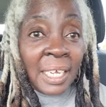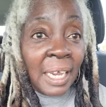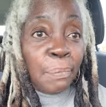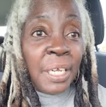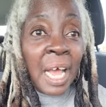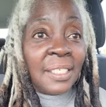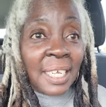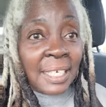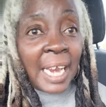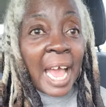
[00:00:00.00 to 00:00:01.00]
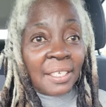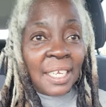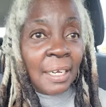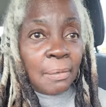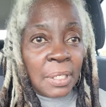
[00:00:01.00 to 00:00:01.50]
Yeah, Beyonce did house,
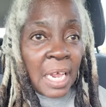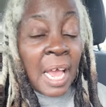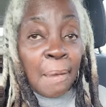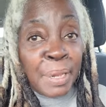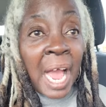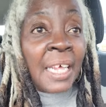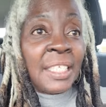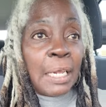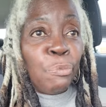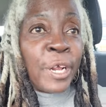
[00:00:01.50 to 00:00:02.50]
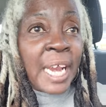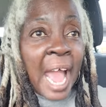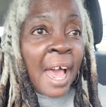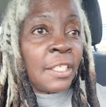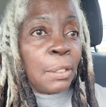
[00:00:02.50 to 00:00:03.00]
and then say, Beyonce bringing
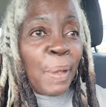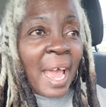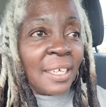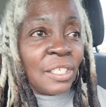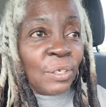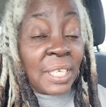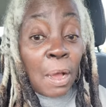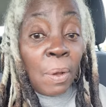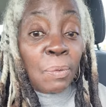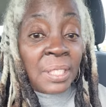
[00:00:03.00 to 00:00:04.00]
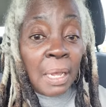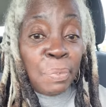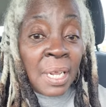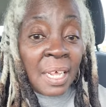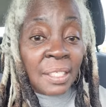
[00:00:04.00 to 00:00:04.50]
house back. So is that why we say
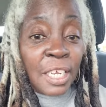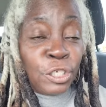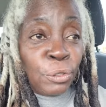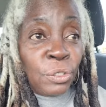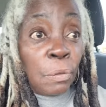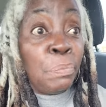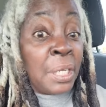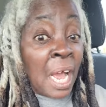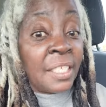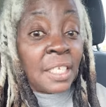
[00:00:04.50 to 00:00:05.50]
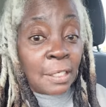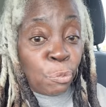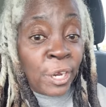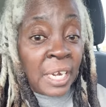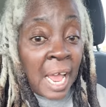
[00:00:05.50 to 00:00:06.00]
Beyonce's YouTube? Beyonce's
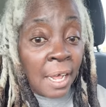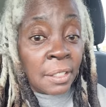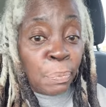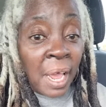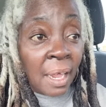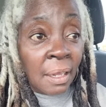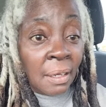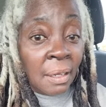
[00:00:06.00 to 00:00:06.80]
bringing house back.